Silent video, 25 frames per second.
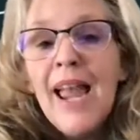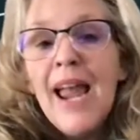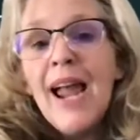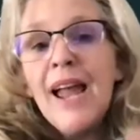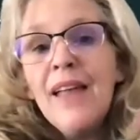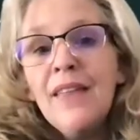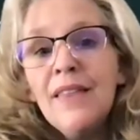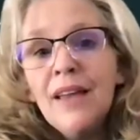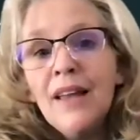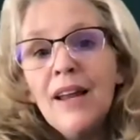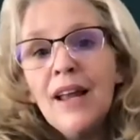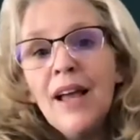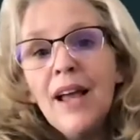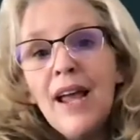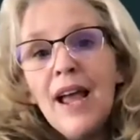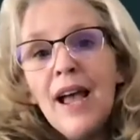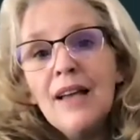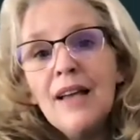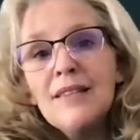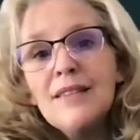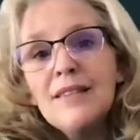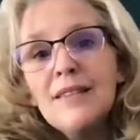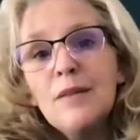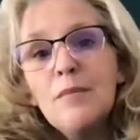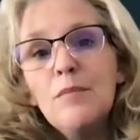And then I
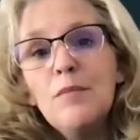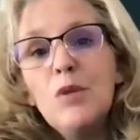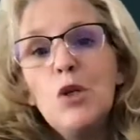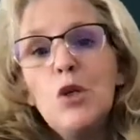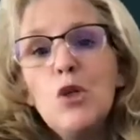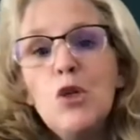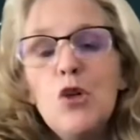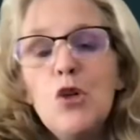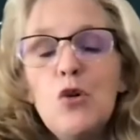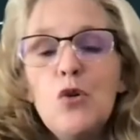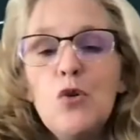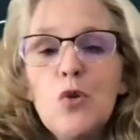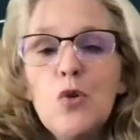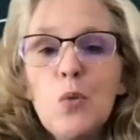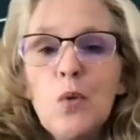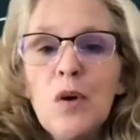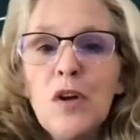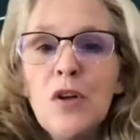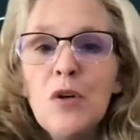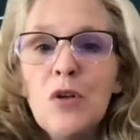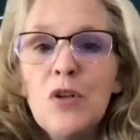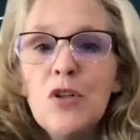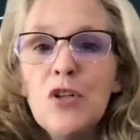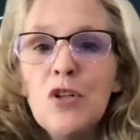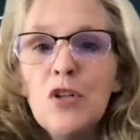ask them to choose 1
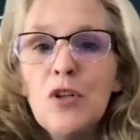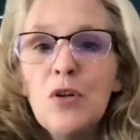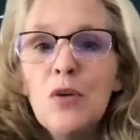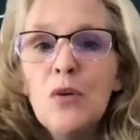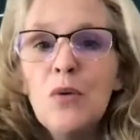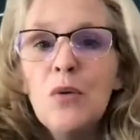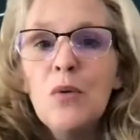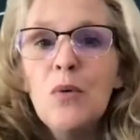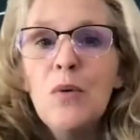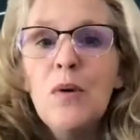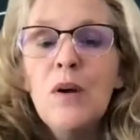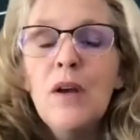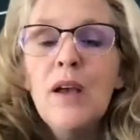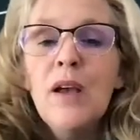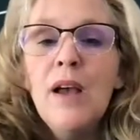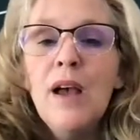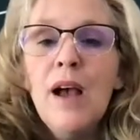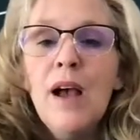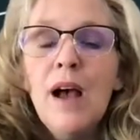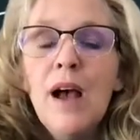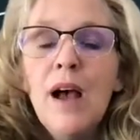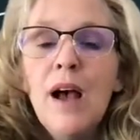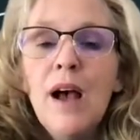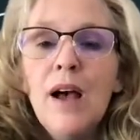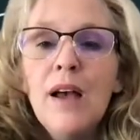or 2
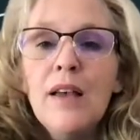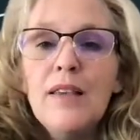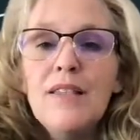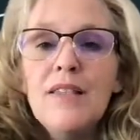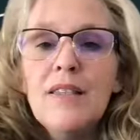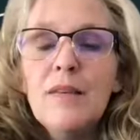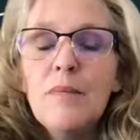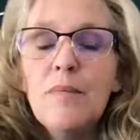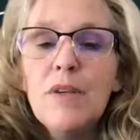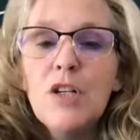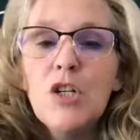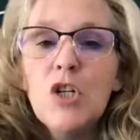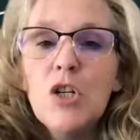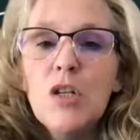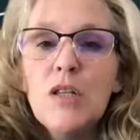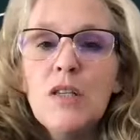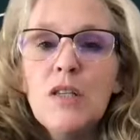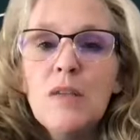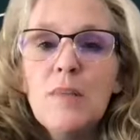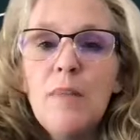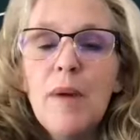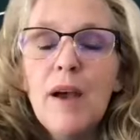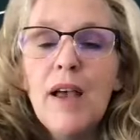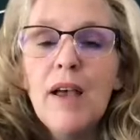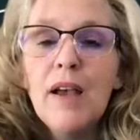
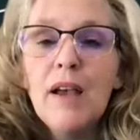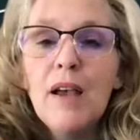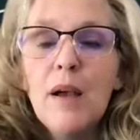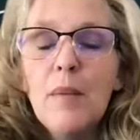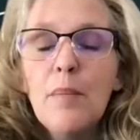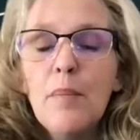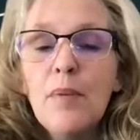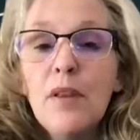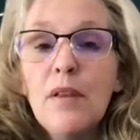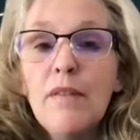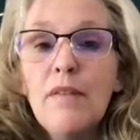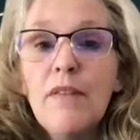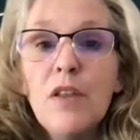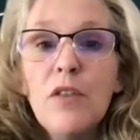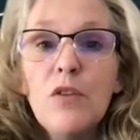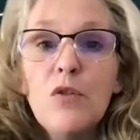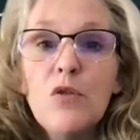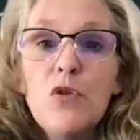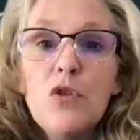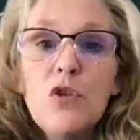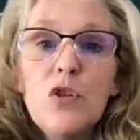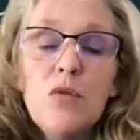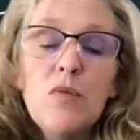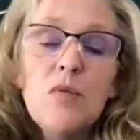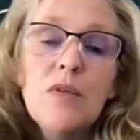submissions by a couple of other
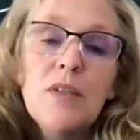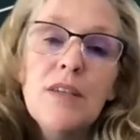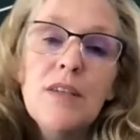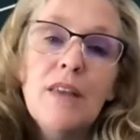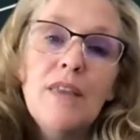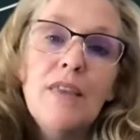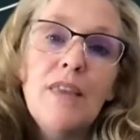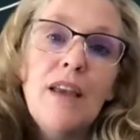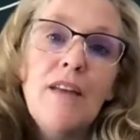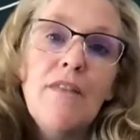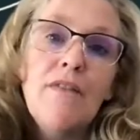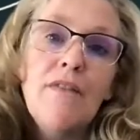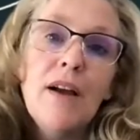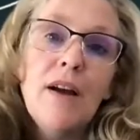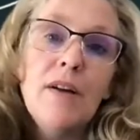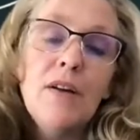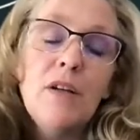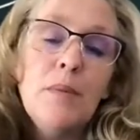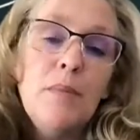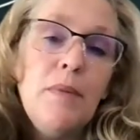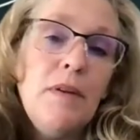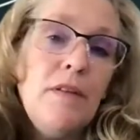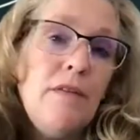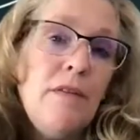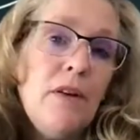students that they found to
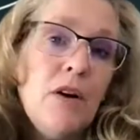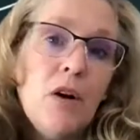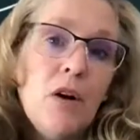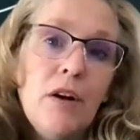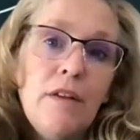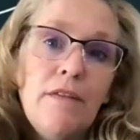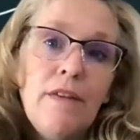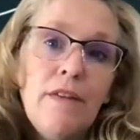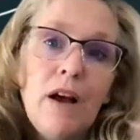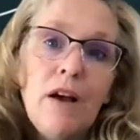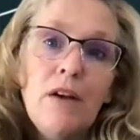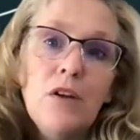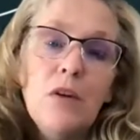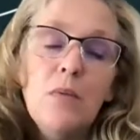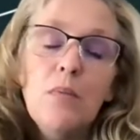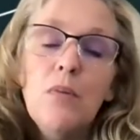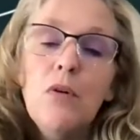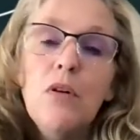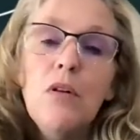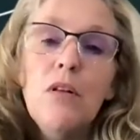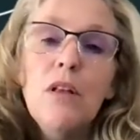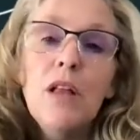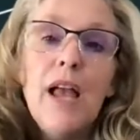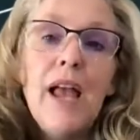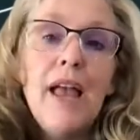be very
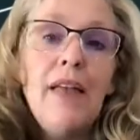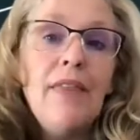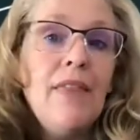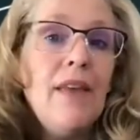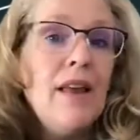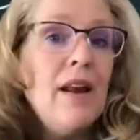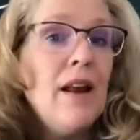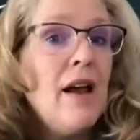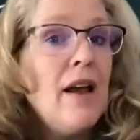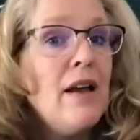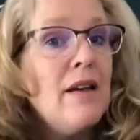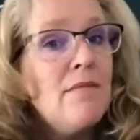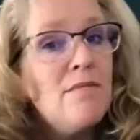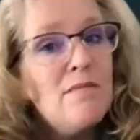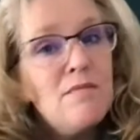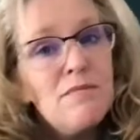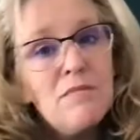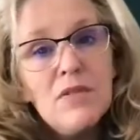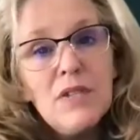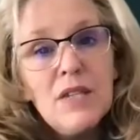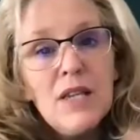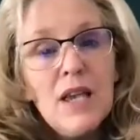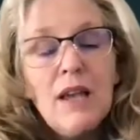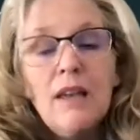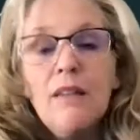valuable. And then I
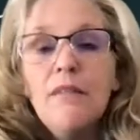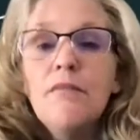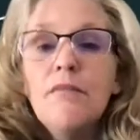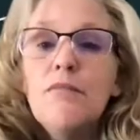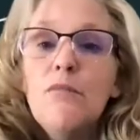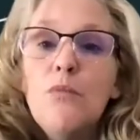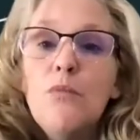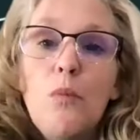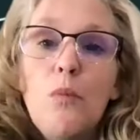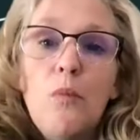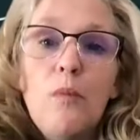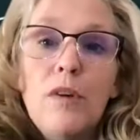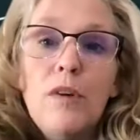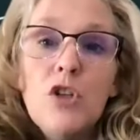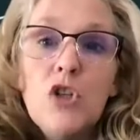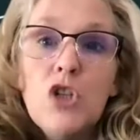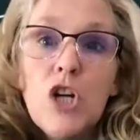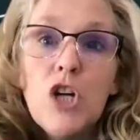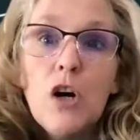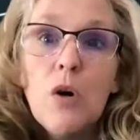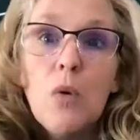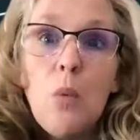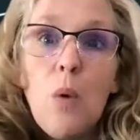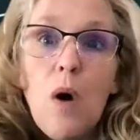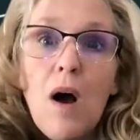say,
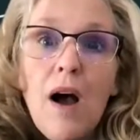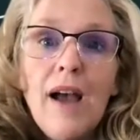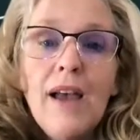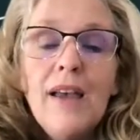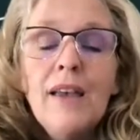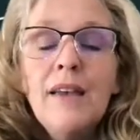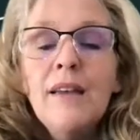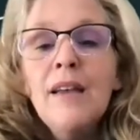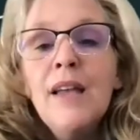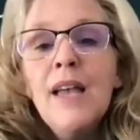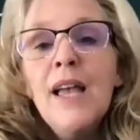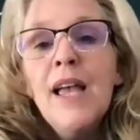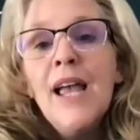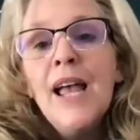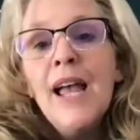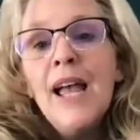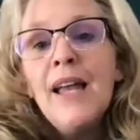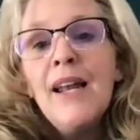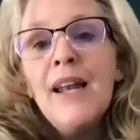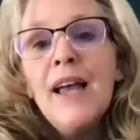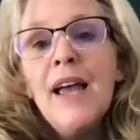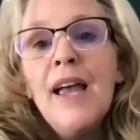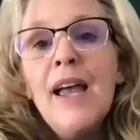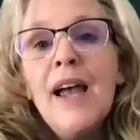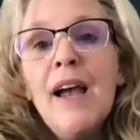share why.
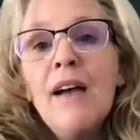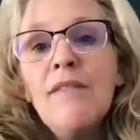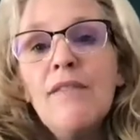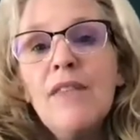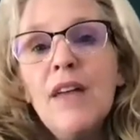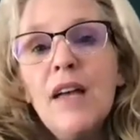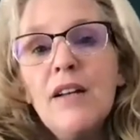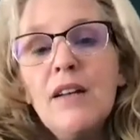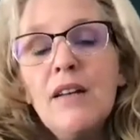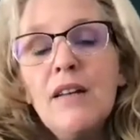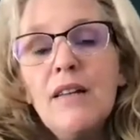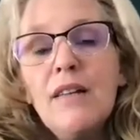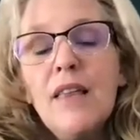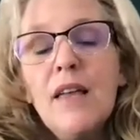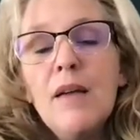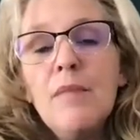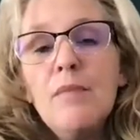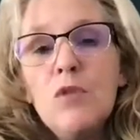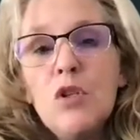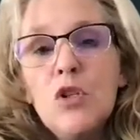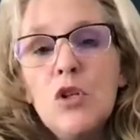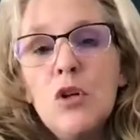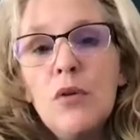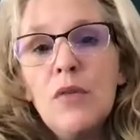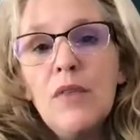And I have them
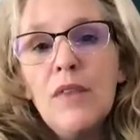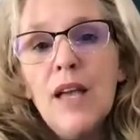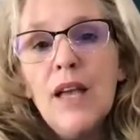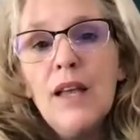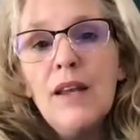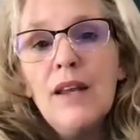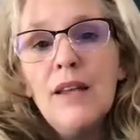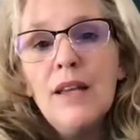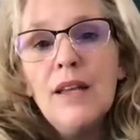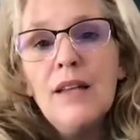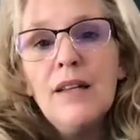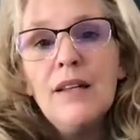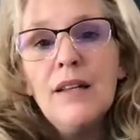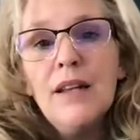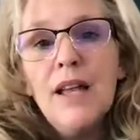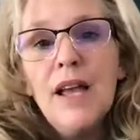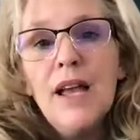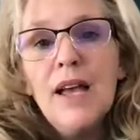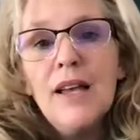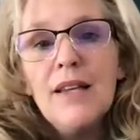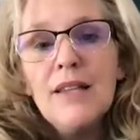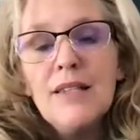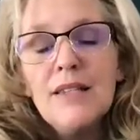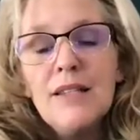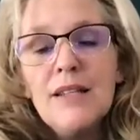turn that in
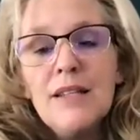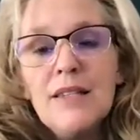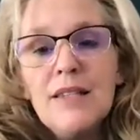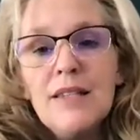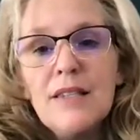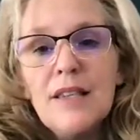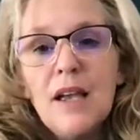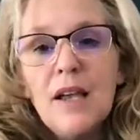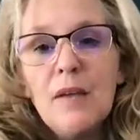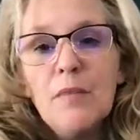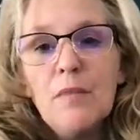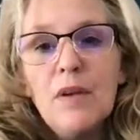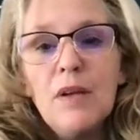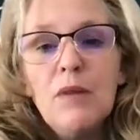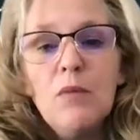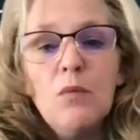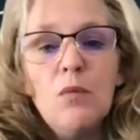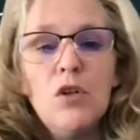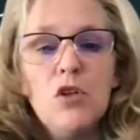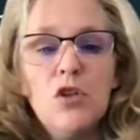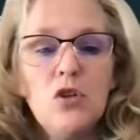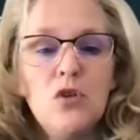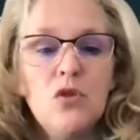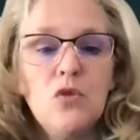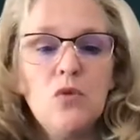as an assignment,
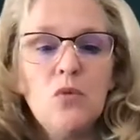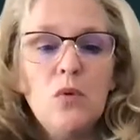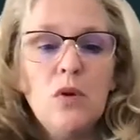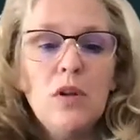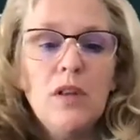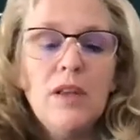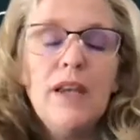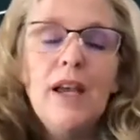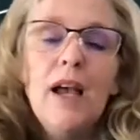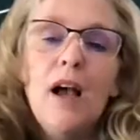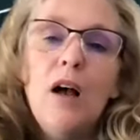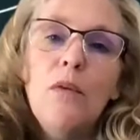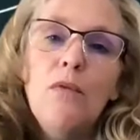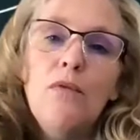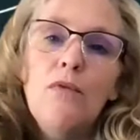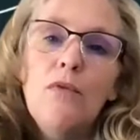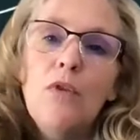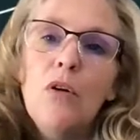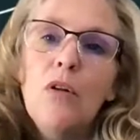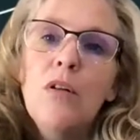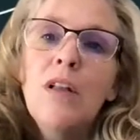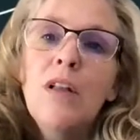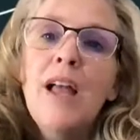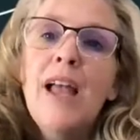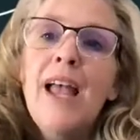which is really
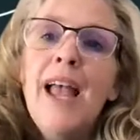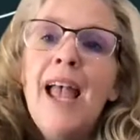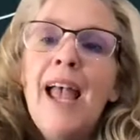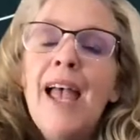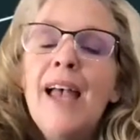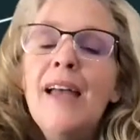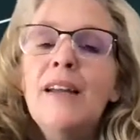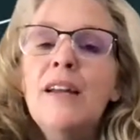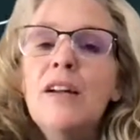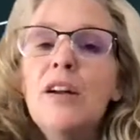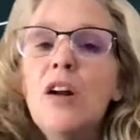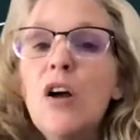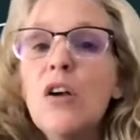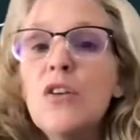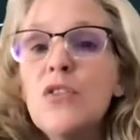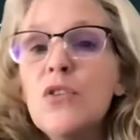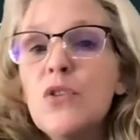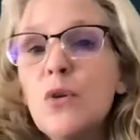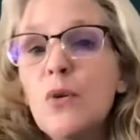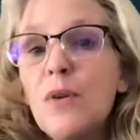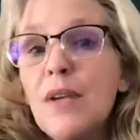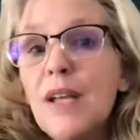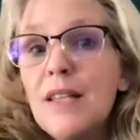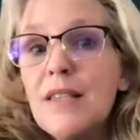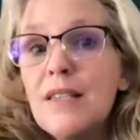helpful. And it also
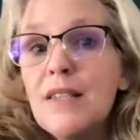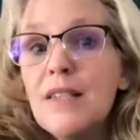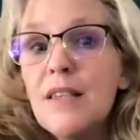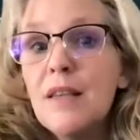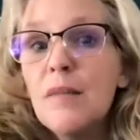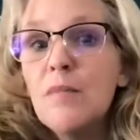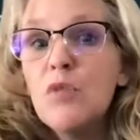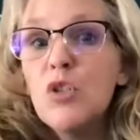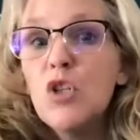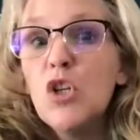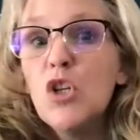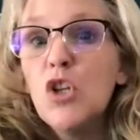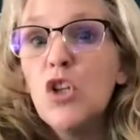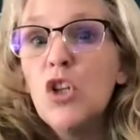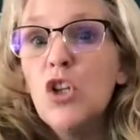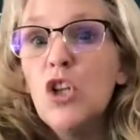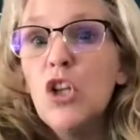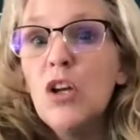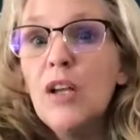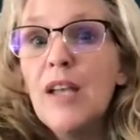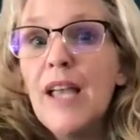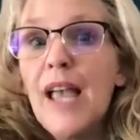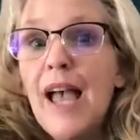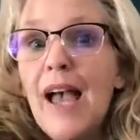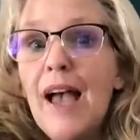gets them to
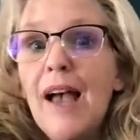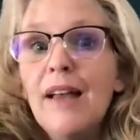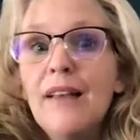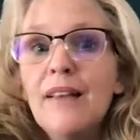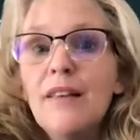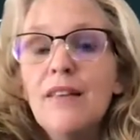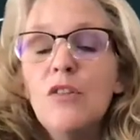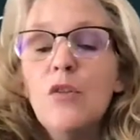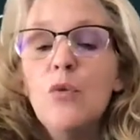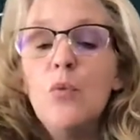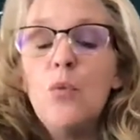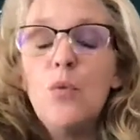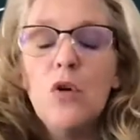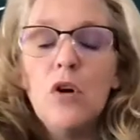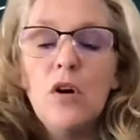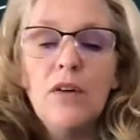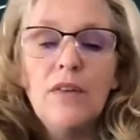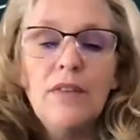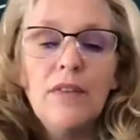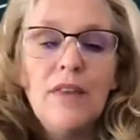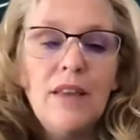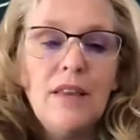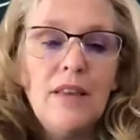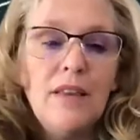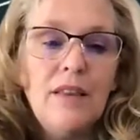look at the work
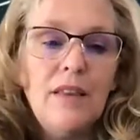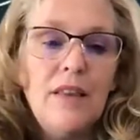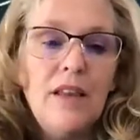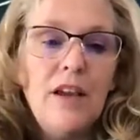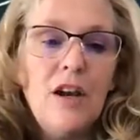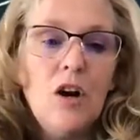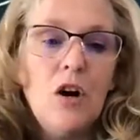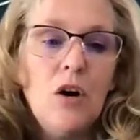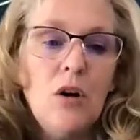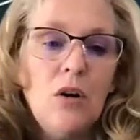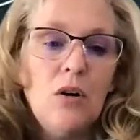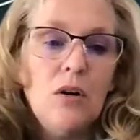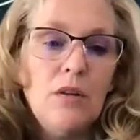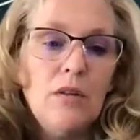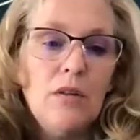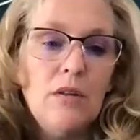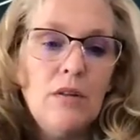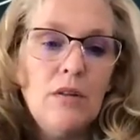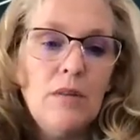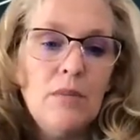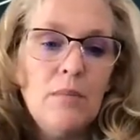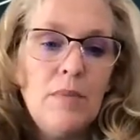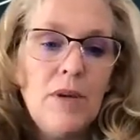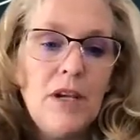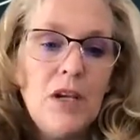that their
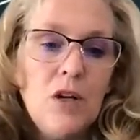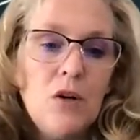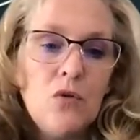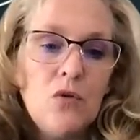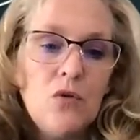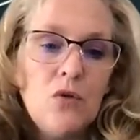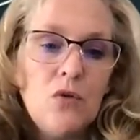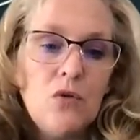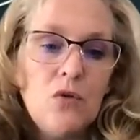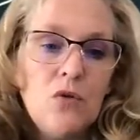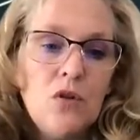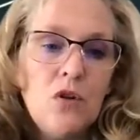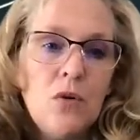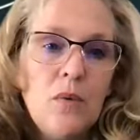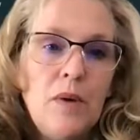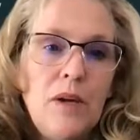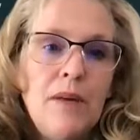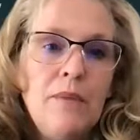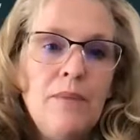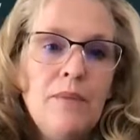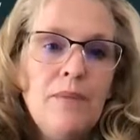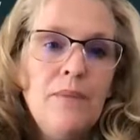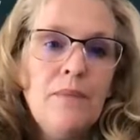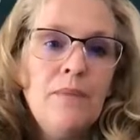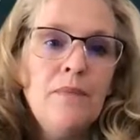peers are doing.